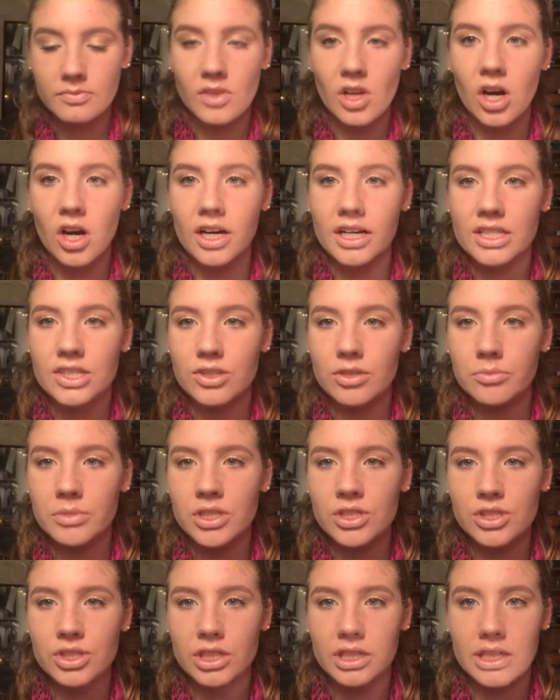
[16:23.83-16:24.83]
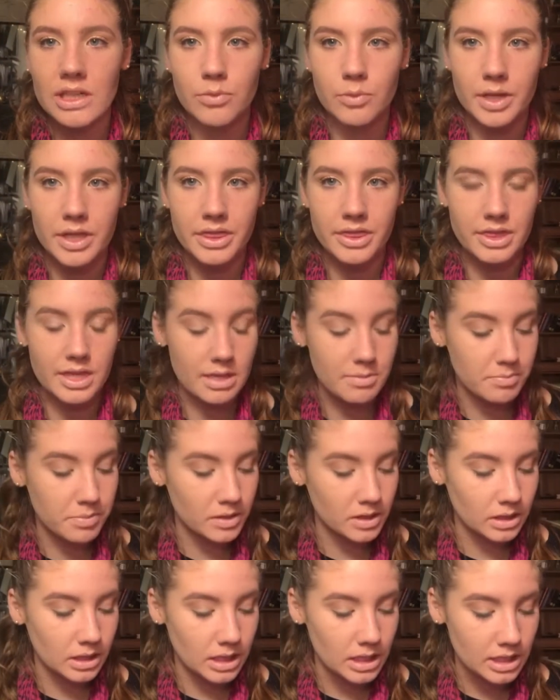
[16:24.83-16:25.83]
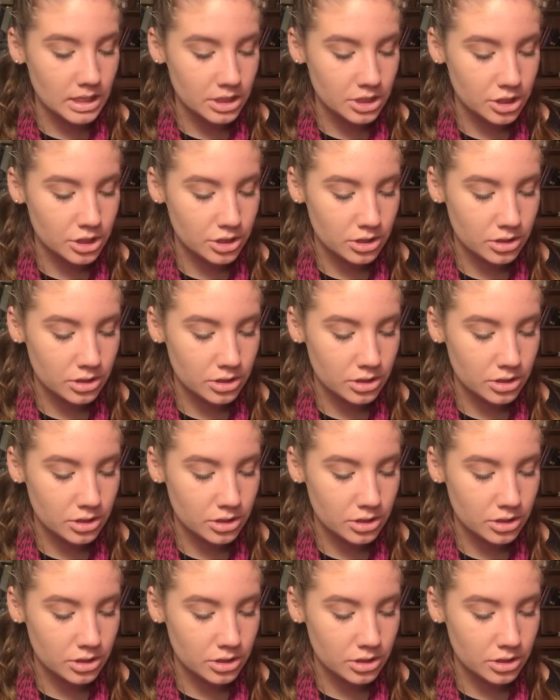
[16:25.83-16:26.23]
Alright, so I'm going to start out with the blush.